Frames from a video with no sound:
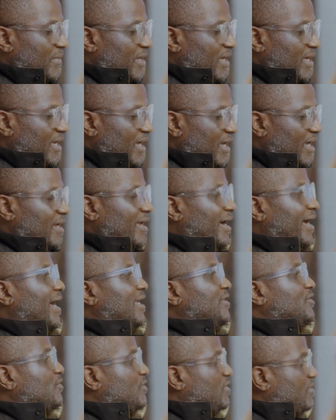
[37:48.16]
again I
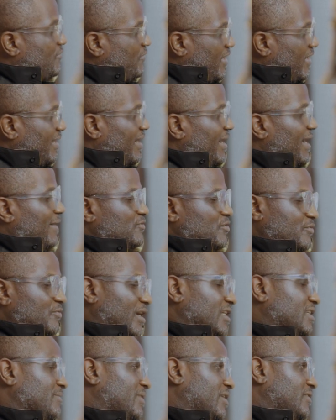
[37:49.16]
had to
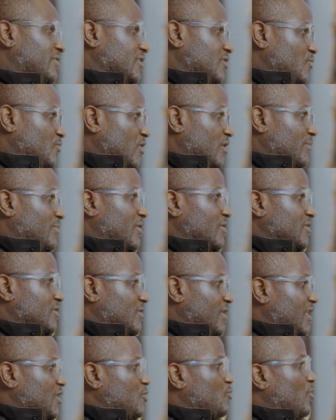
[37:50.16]
write about this work because
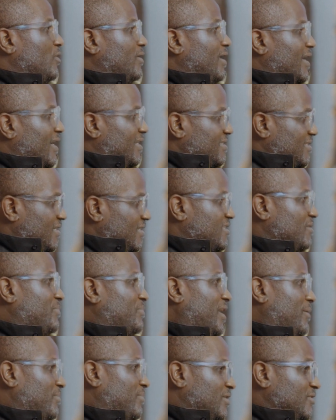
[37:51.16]
each one, like I say, is a
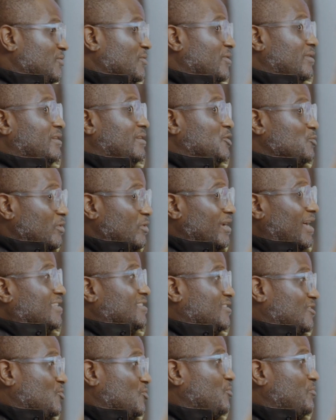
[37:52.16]
paper, so each one
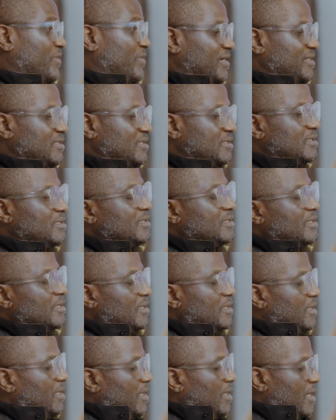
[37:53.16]
has its own writing.
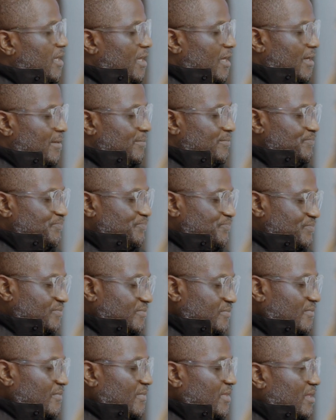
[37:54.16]
And
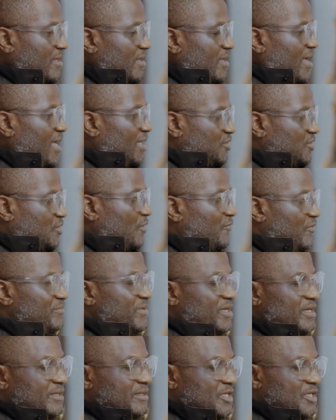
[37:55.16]
so for
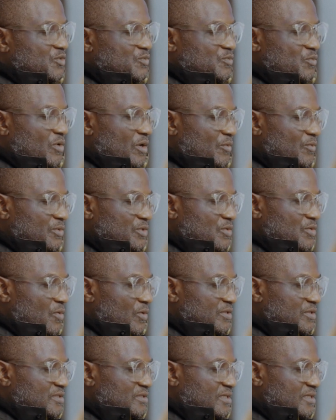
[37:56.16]
me, this work was
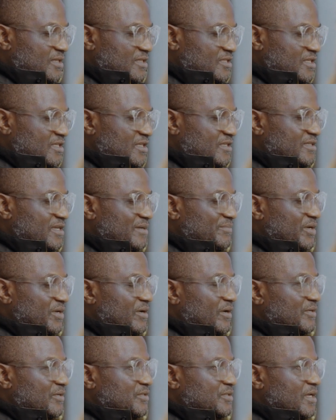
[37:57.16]
called synesthesia
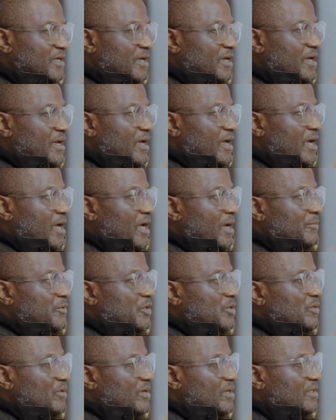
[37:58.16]
because
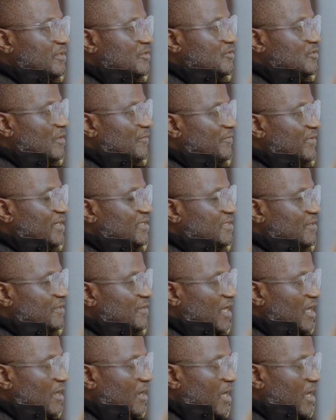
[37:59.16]
you look at the stuff and it's
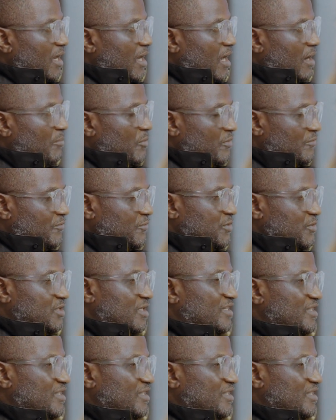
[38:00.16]
amorphous